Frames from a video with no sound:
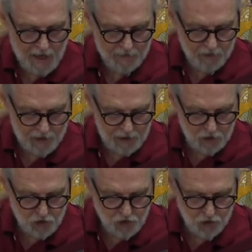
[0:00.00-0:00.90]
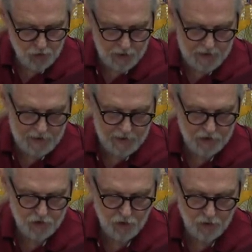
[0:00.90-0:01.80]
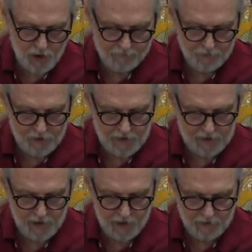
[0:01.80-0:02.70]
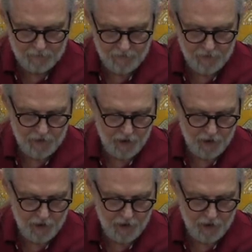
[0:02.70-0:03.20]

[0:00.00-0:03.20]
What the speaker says: and then enjoy the tzok offering of